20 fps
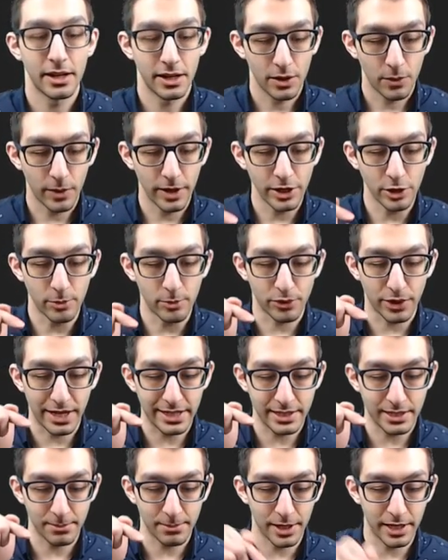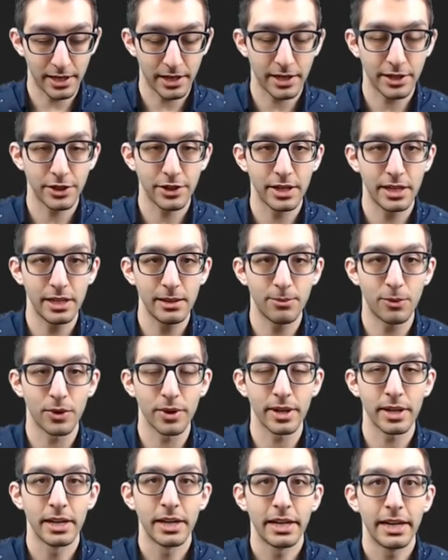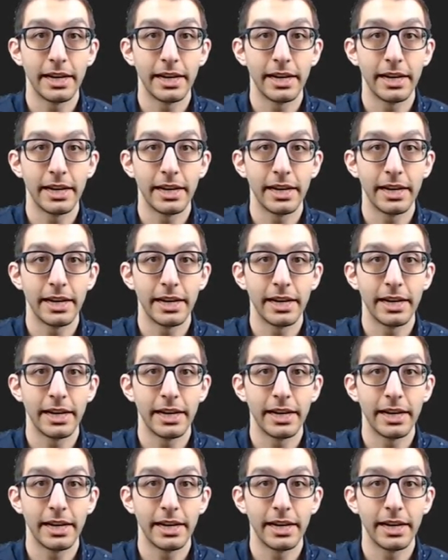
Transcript: when you press a button on your keyboard,